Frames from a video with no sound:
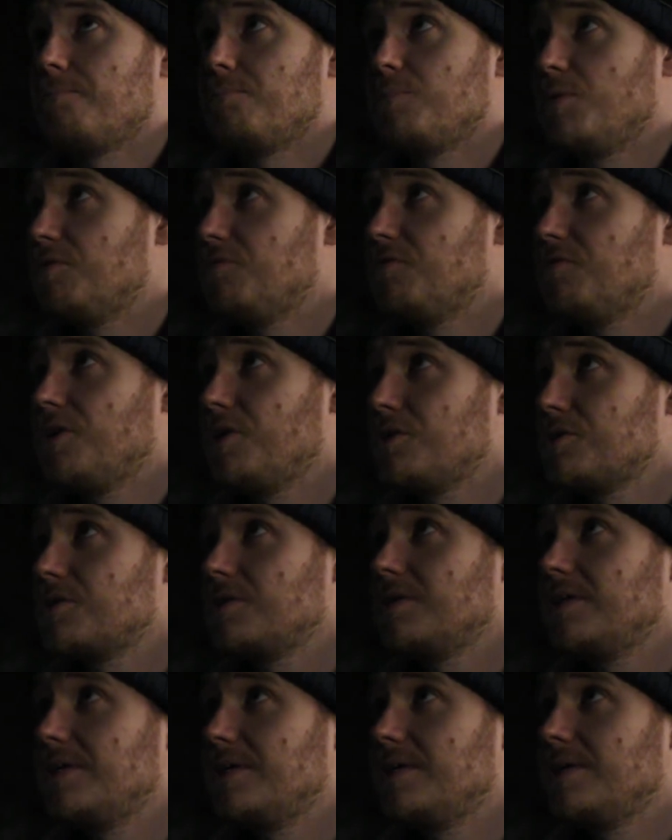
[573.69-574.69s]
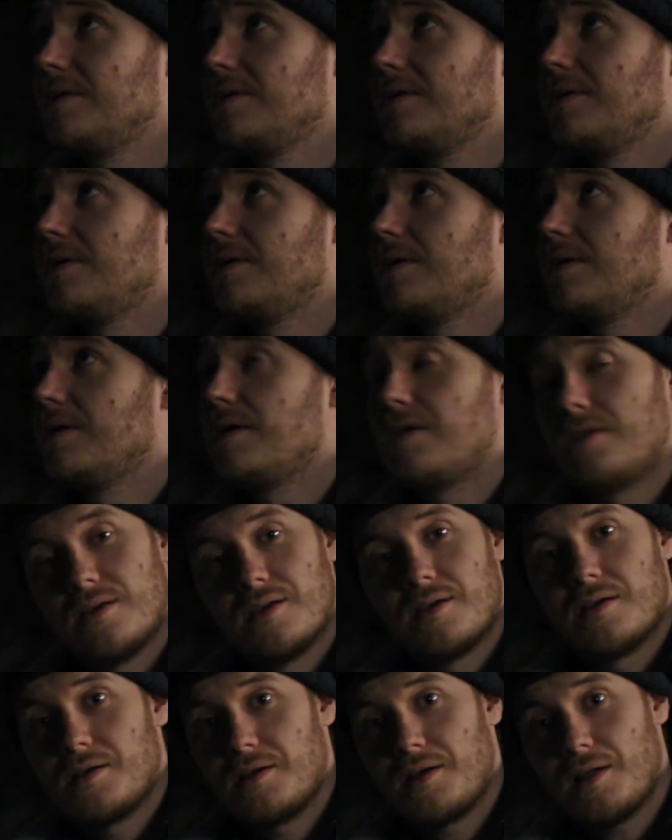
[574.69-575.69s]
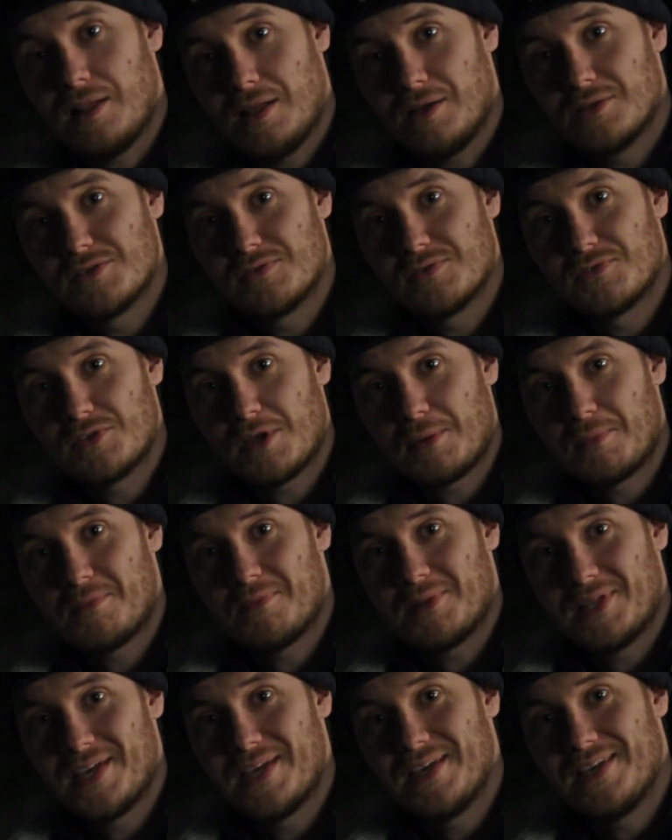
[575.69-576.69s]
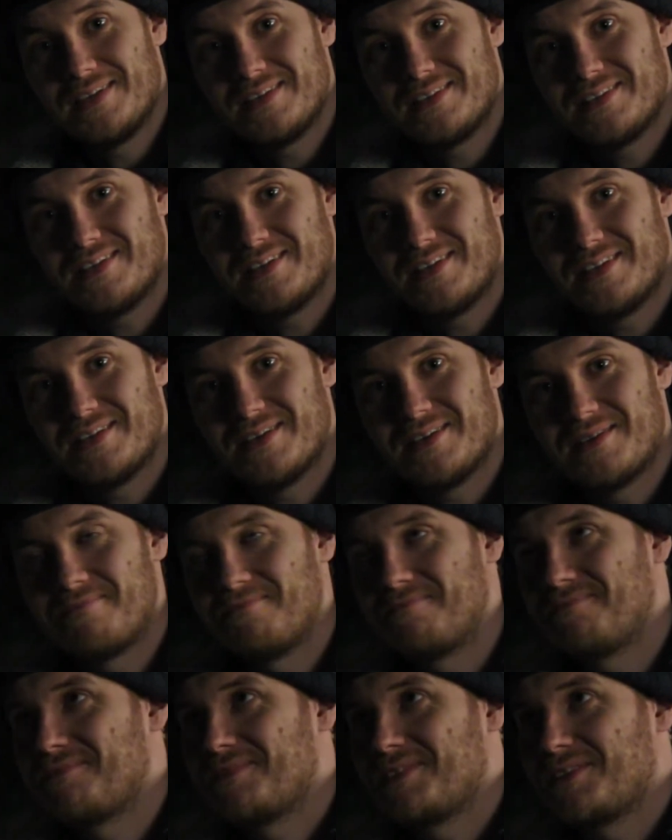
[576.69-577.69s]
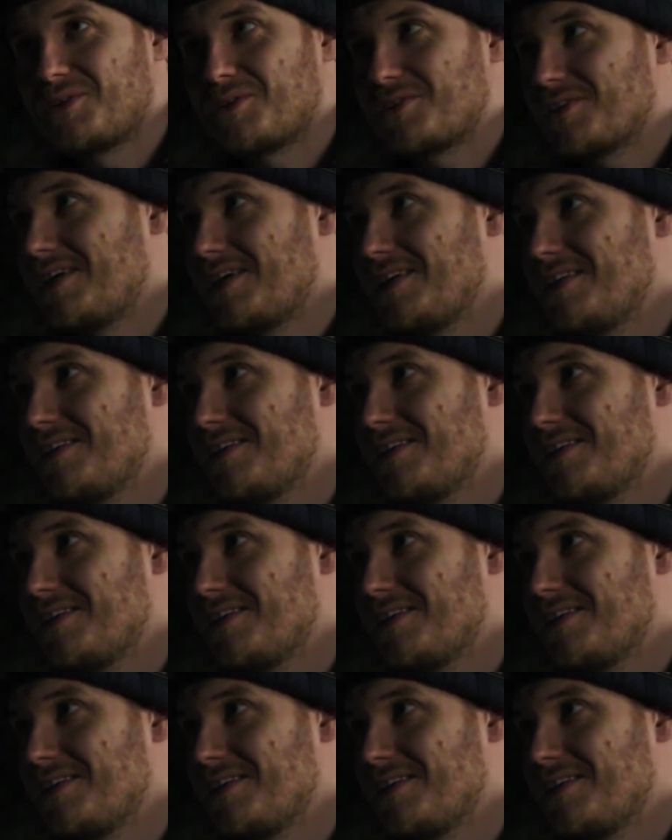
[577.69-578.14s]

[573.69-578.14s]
Unfortunately, clouds have stopped play. Looks like